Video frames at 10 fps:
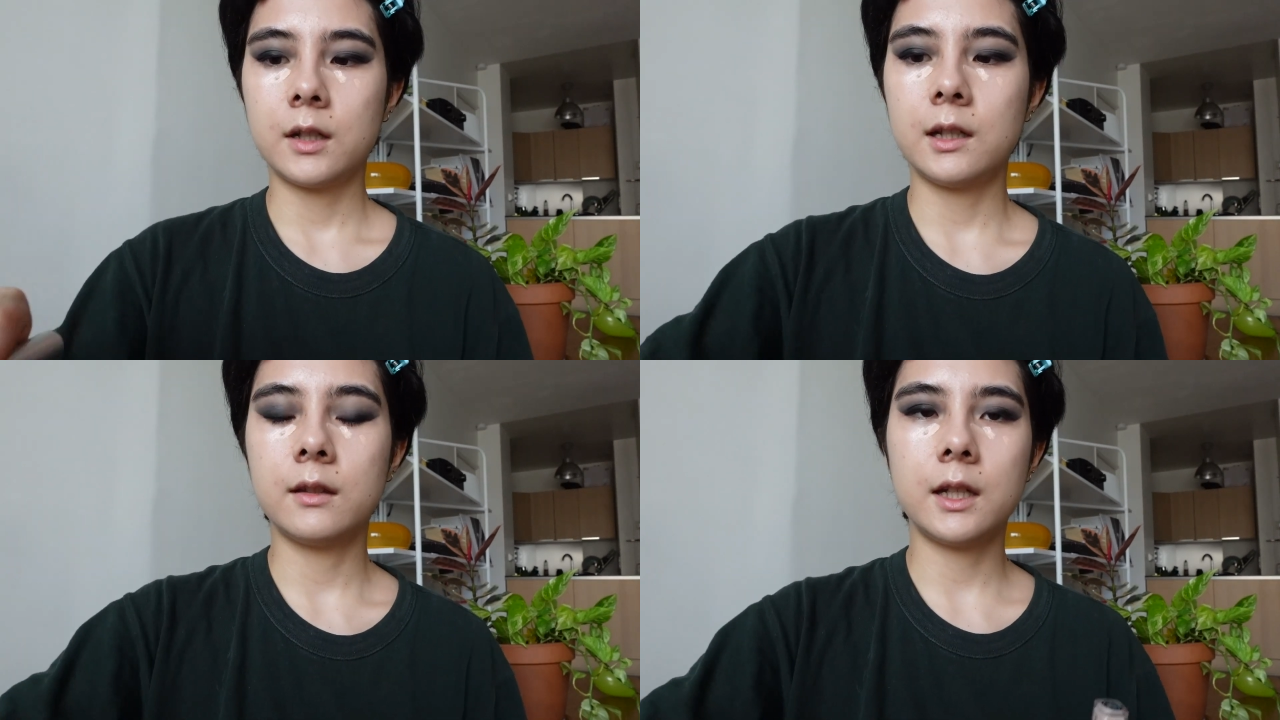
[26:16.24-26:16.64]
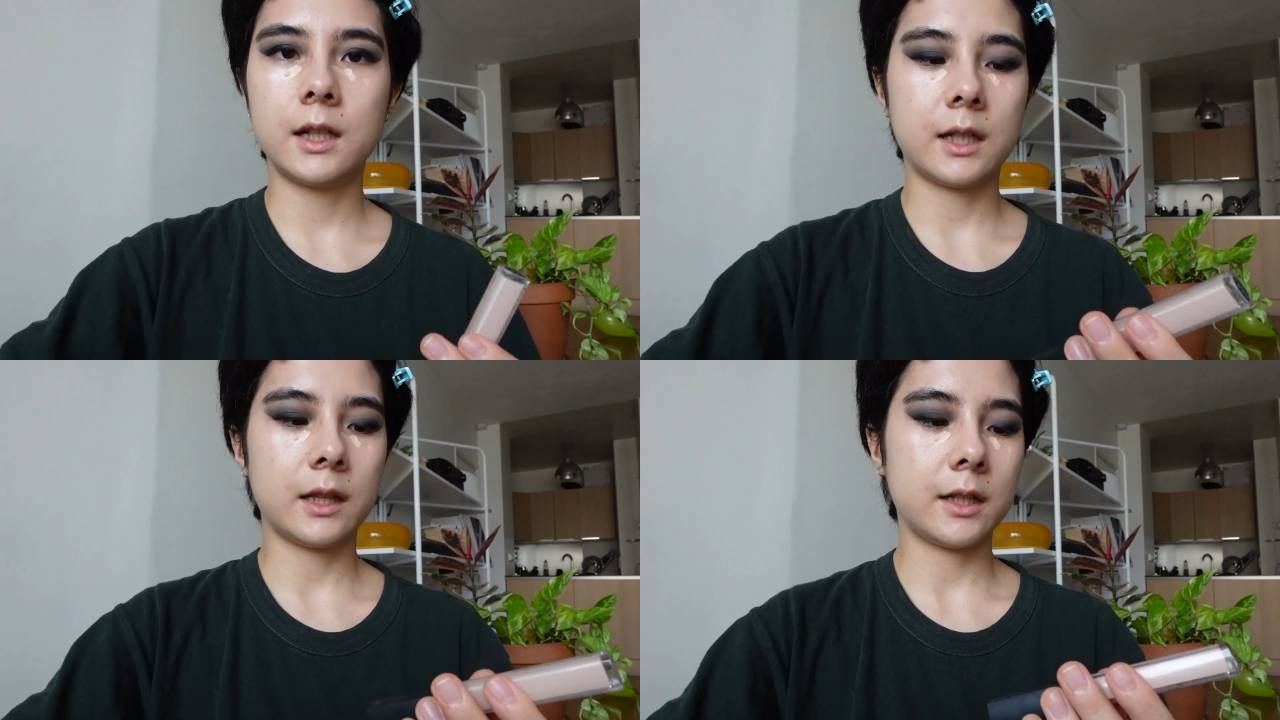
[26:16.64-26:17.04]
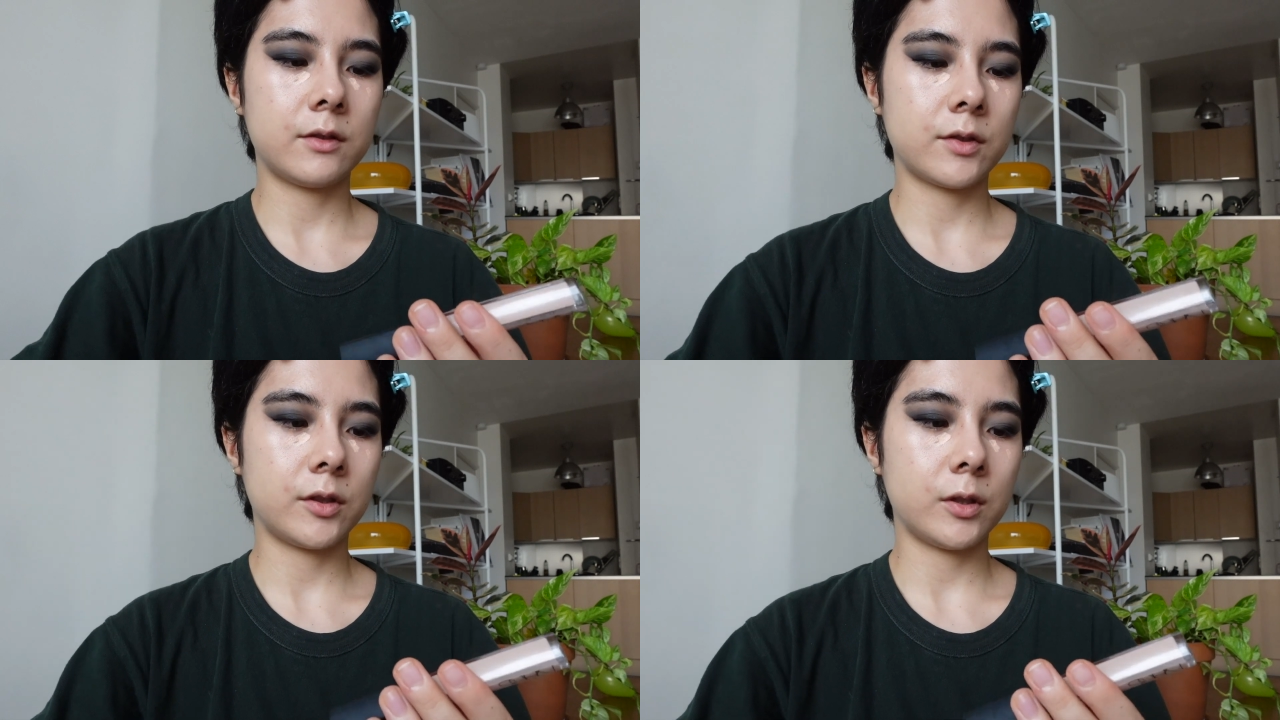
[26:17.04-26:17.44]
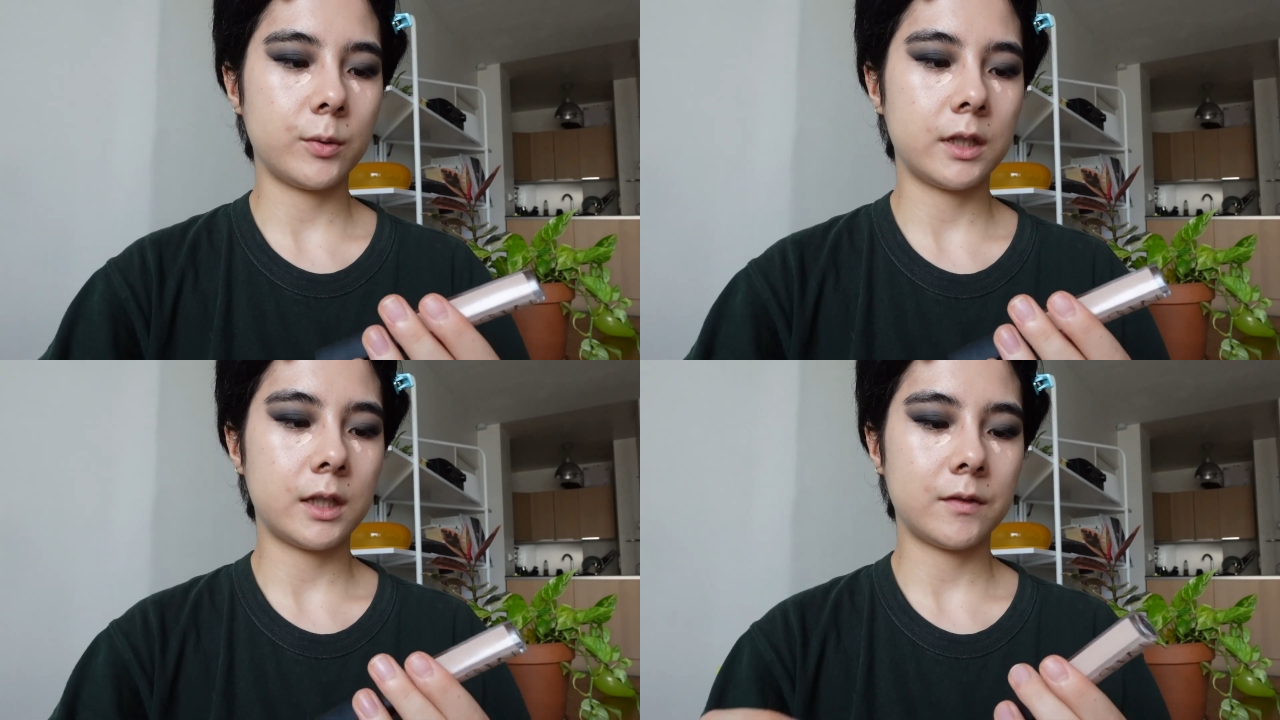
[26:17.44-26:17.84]
And then I like to go
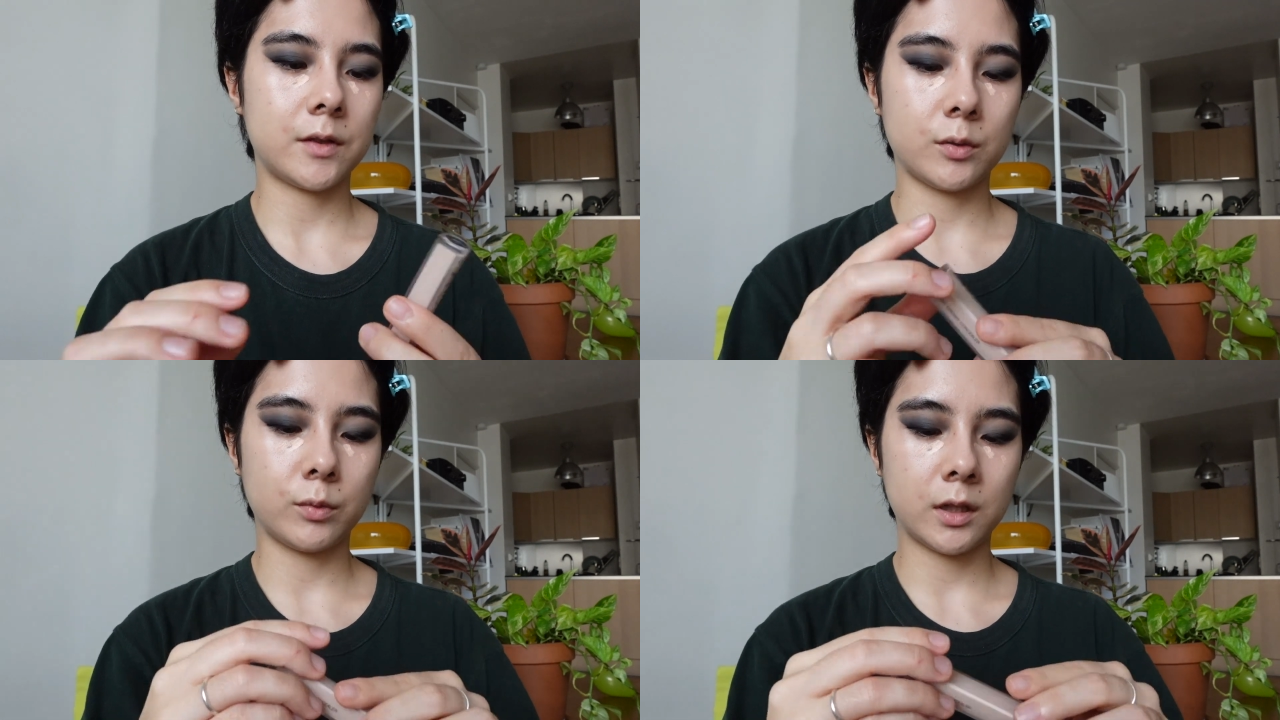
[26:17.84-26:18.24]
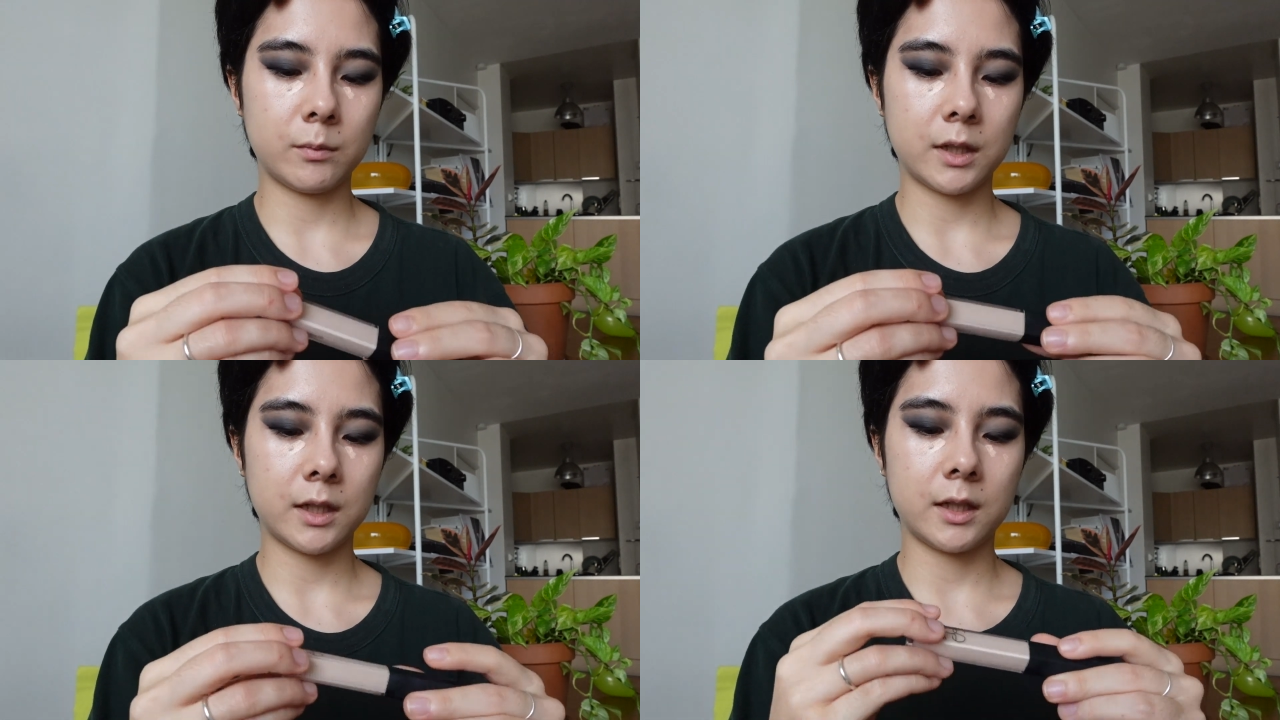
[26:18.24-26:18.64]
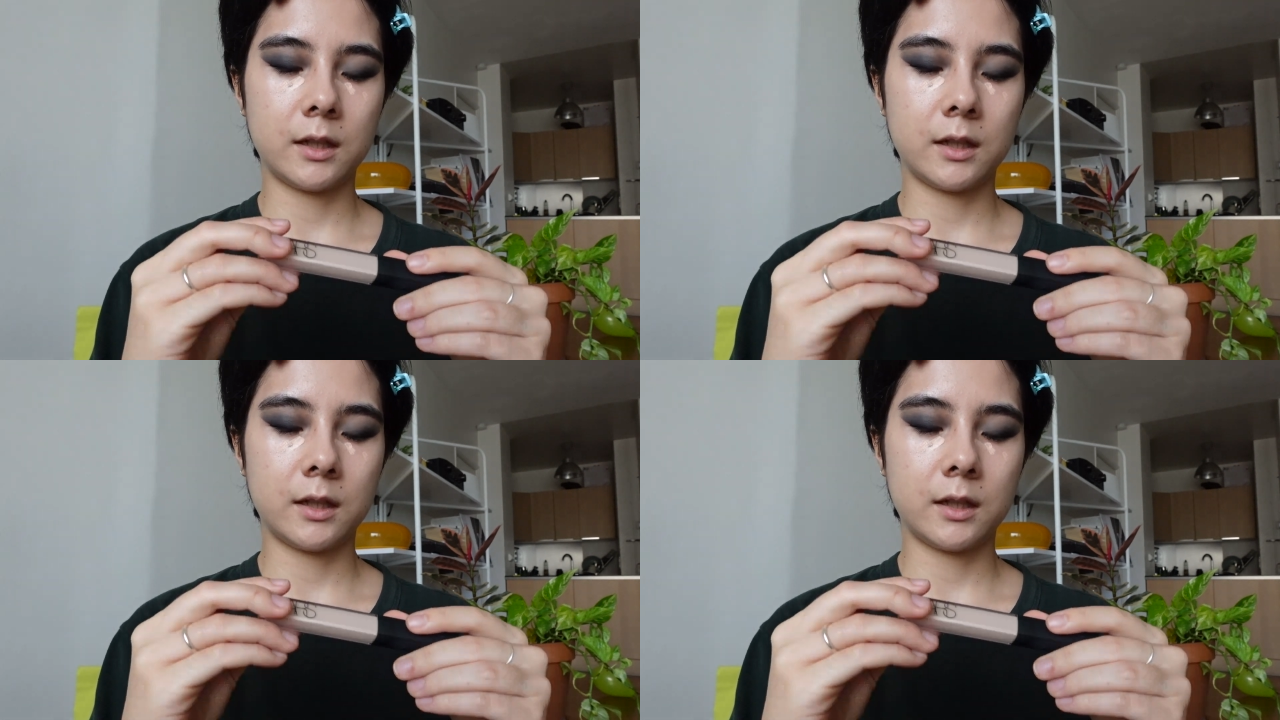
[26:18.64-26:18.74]
in after with my